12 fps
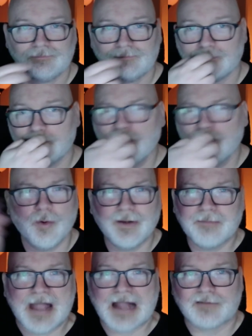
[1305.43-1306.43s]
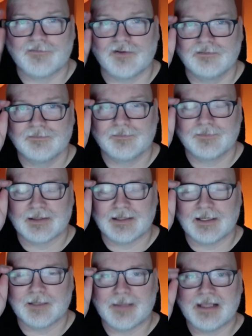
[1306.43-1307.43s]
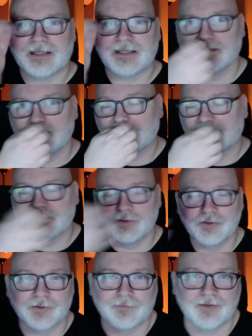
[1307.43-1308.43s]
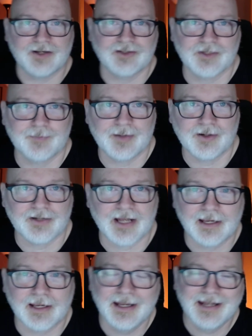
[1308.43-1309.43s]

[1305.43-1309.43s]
No one impactful that they could use their franchise player tag.